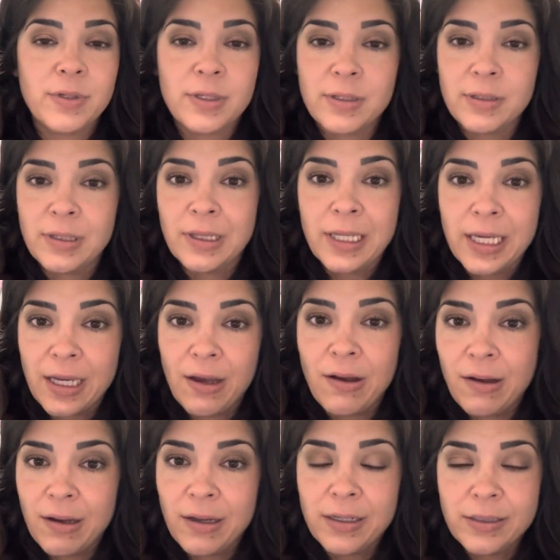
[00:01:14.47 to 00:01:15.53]
click
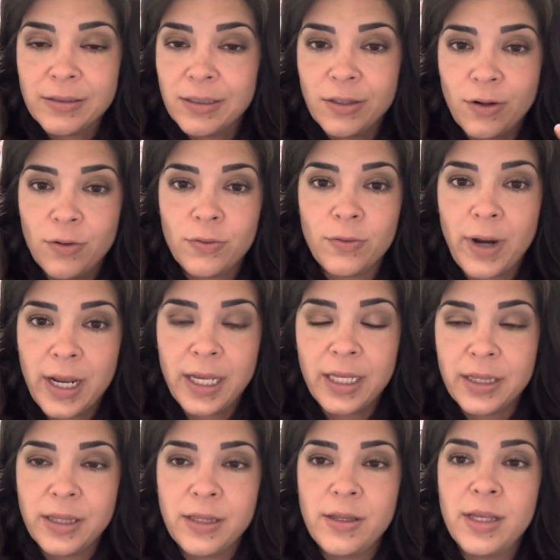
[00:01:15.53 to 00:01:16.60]
on, right
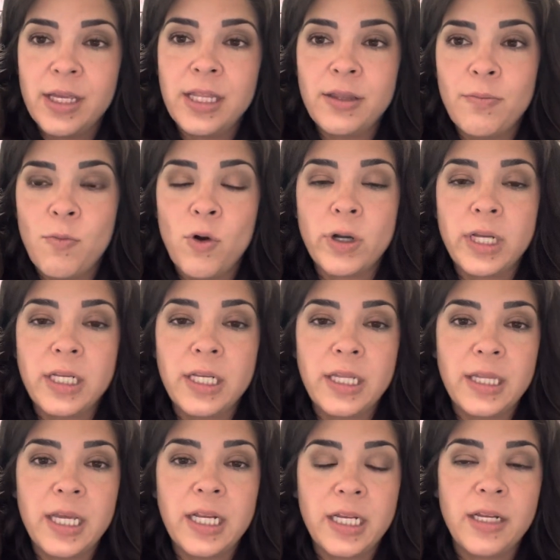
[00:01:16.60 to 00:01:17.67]
in the morning. And
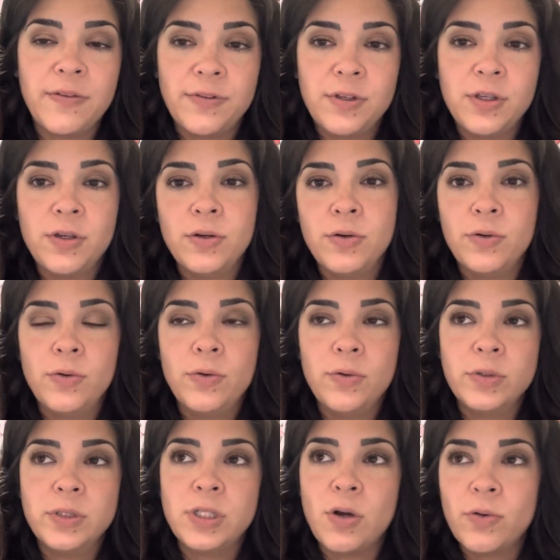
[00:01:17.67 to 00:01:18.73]
then if
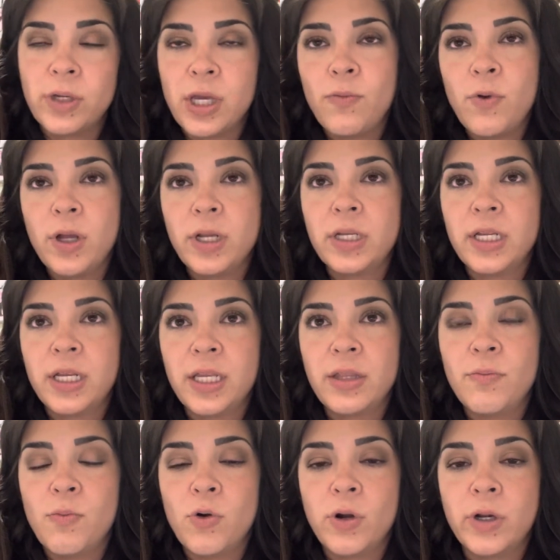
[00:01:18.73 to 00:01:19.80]
you don't get one in the
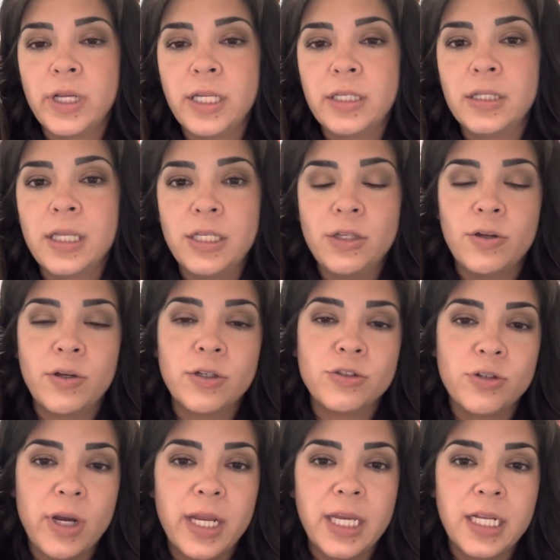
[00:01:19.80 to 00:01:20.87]
morning, then you can
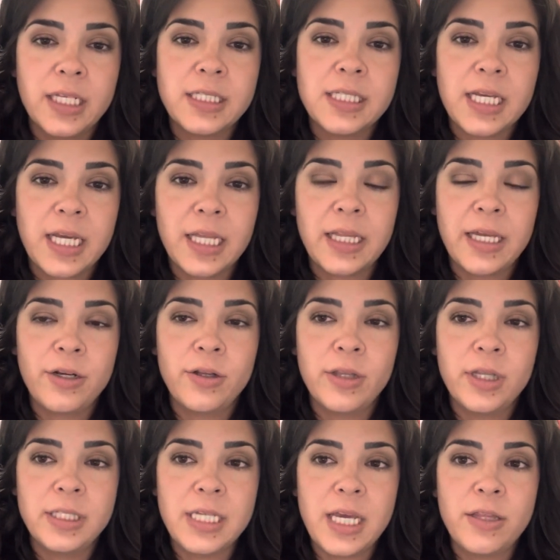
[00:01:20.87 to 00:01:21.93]
try and get a ticket later in
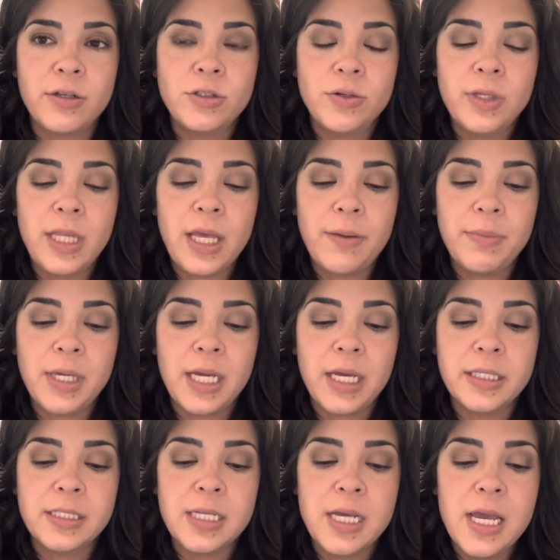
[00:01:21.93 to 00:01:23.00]
the day. They're doing that because